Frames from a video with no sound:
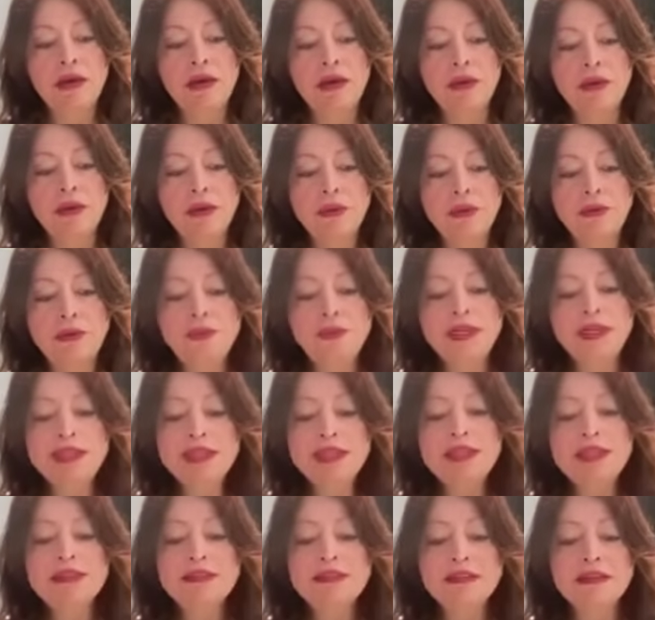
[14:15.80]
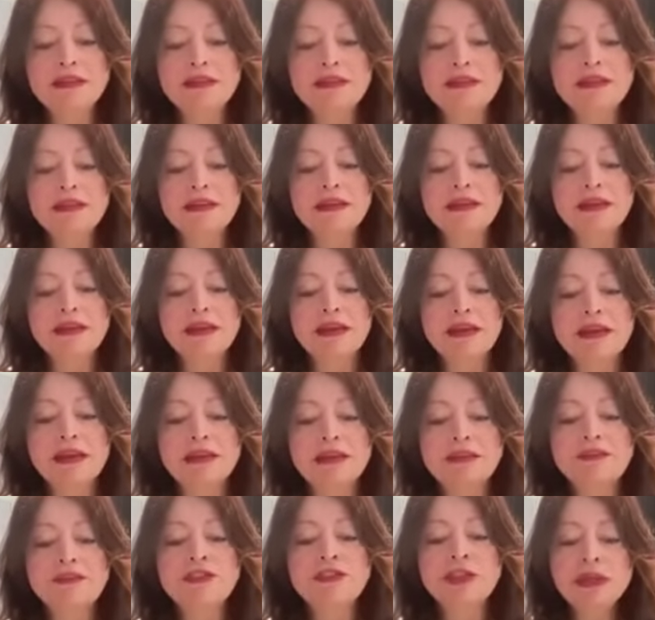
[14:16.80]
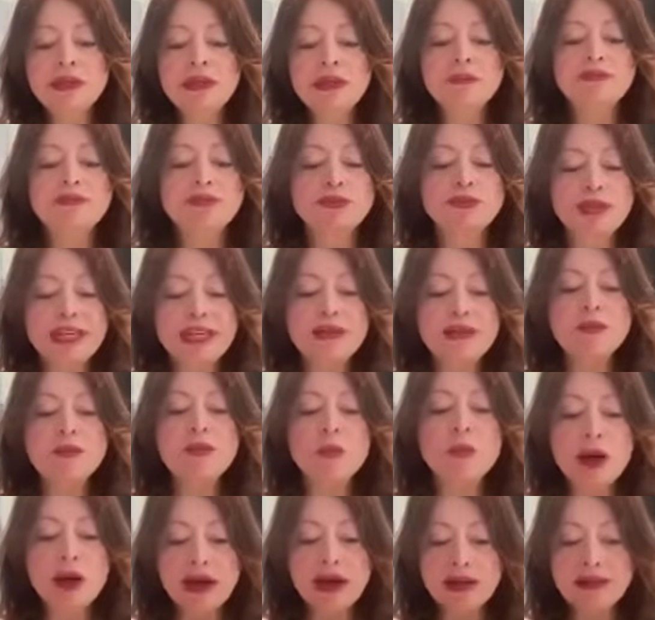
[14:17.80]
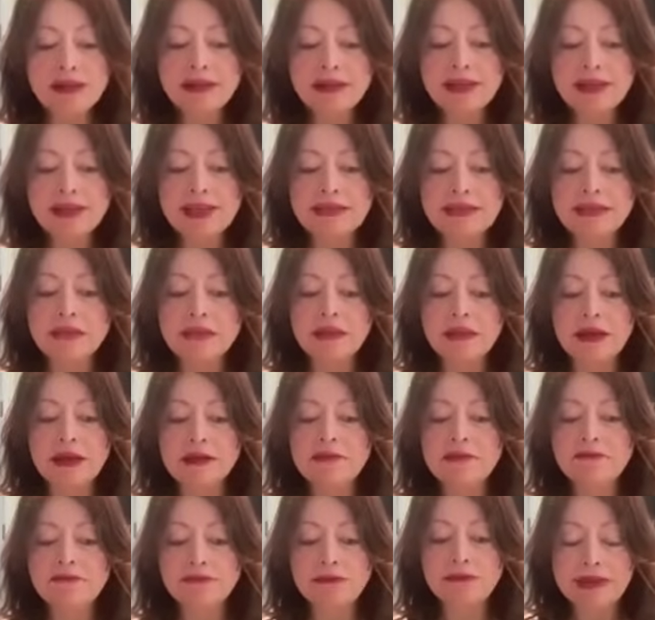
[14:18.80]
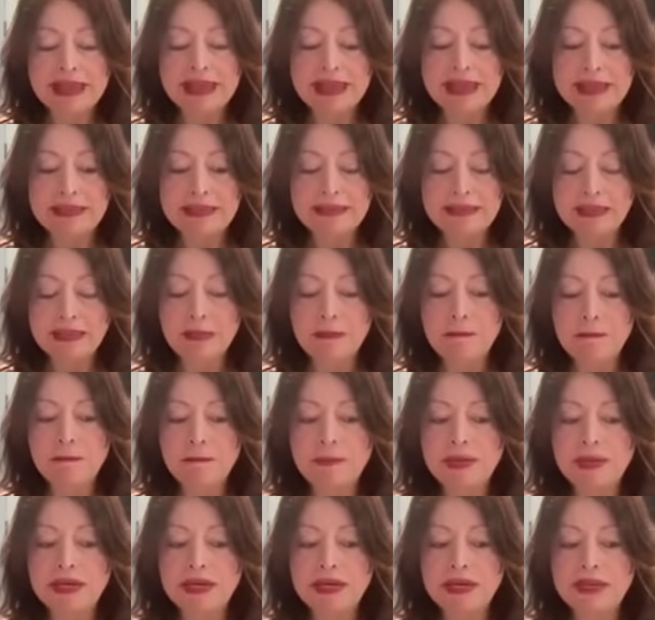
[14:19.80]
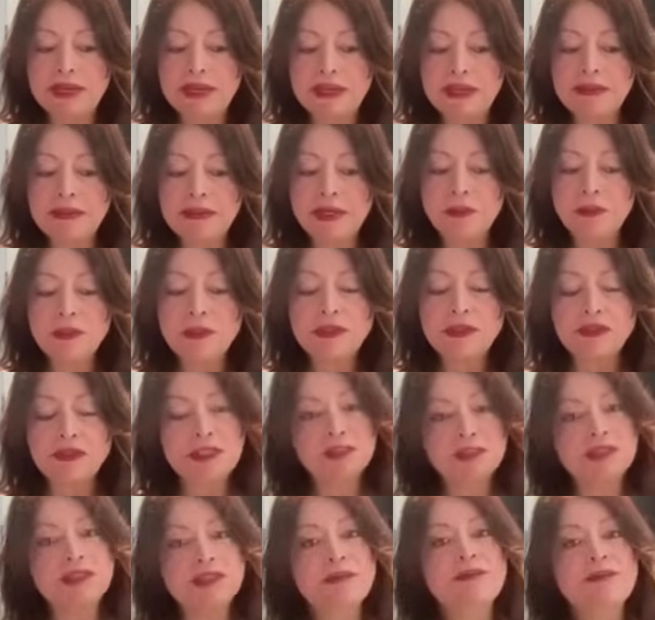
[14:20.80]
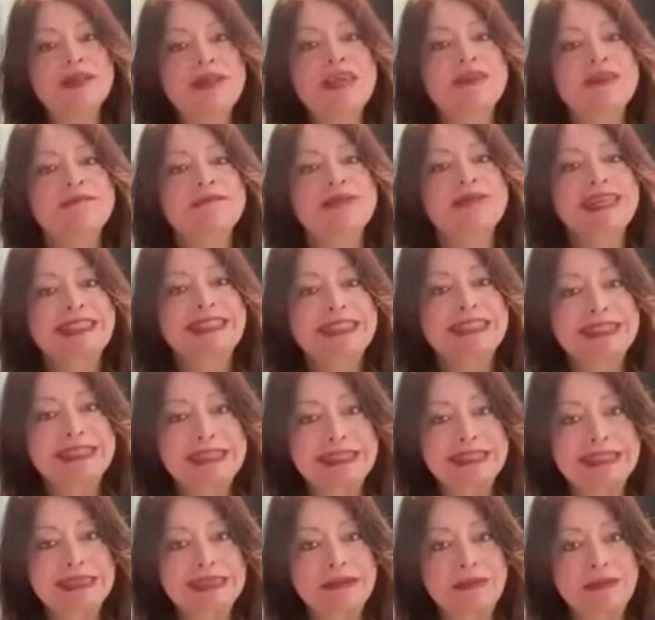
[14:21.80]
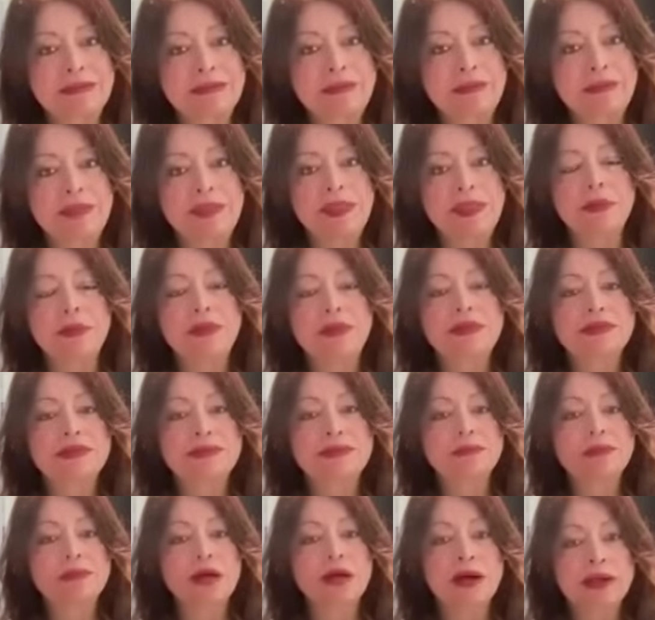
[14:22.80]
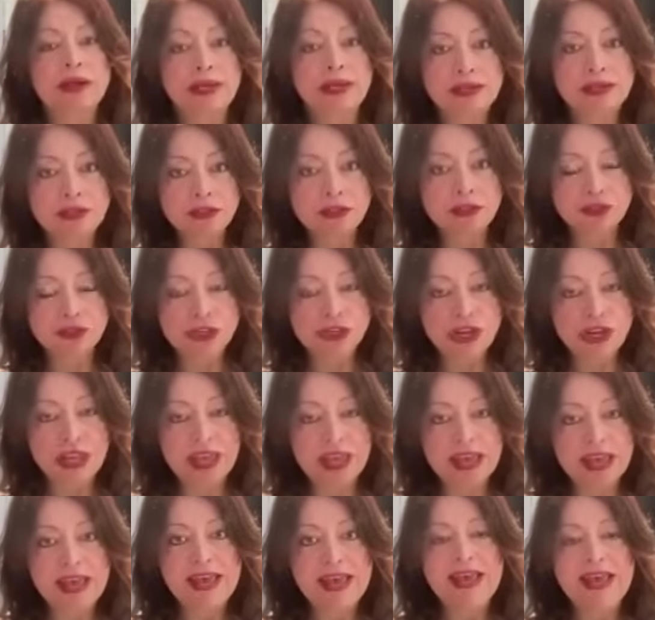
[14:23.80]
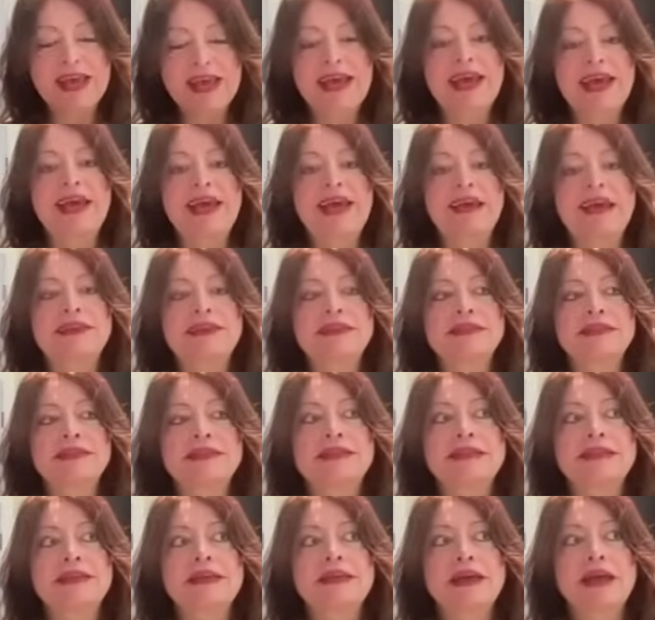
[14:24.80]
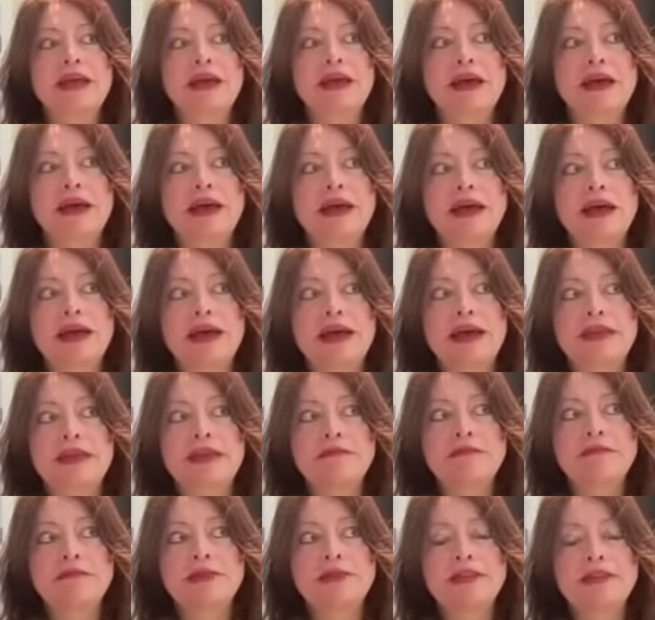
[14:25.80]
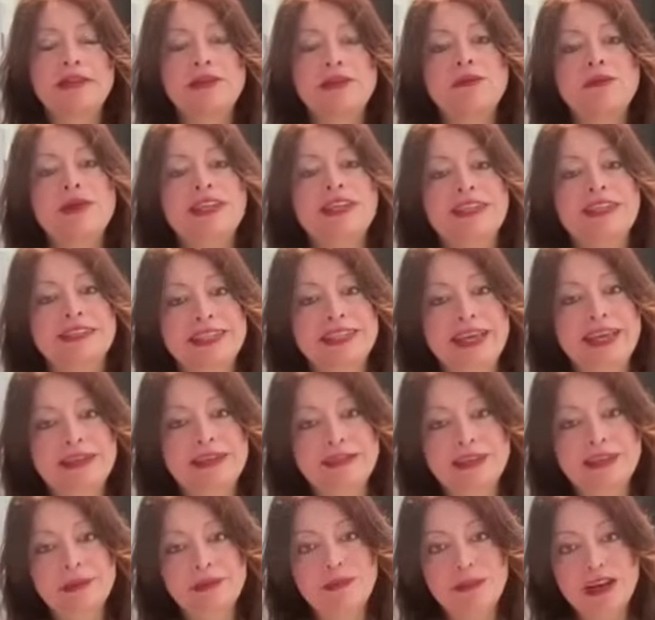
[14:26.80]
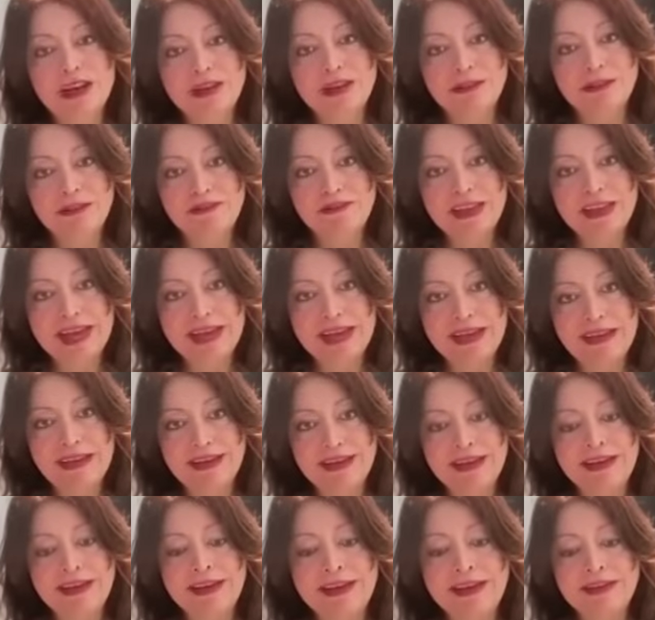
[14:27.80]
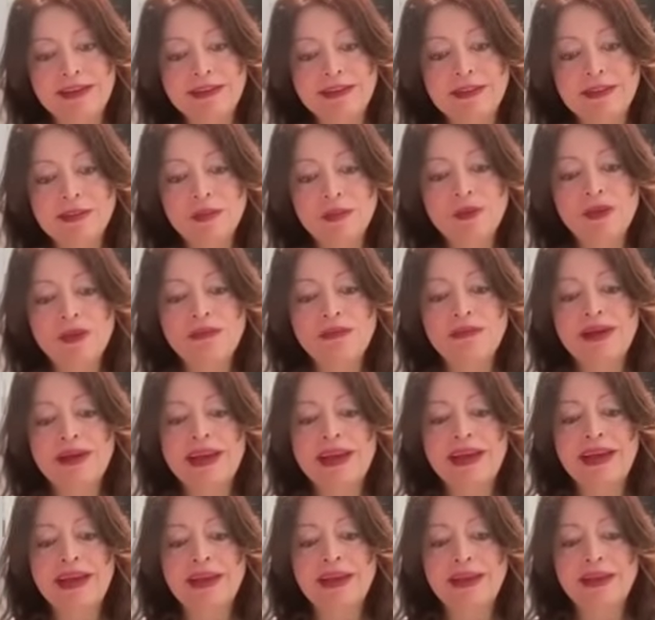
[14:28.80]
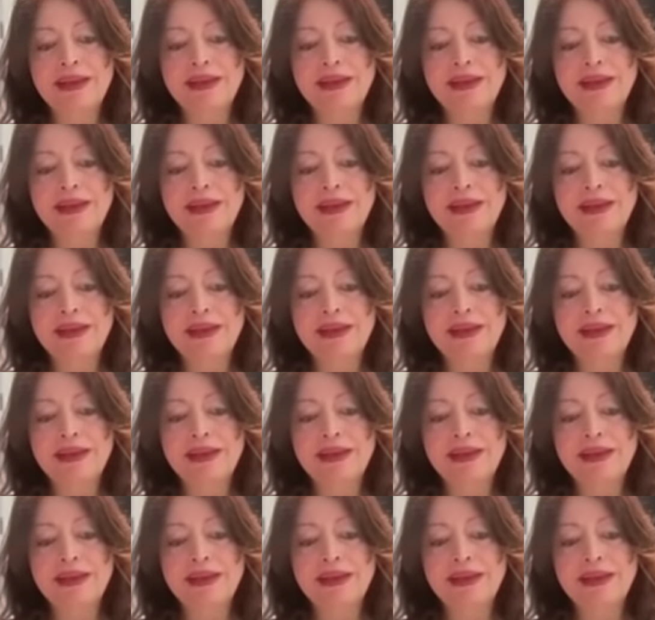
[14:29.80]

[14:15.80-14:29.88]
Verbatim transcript: really doing pretty well in a lot of ways, but there was still something in my system that was a blockage, and I really wanted to get to the bottom of that. And when my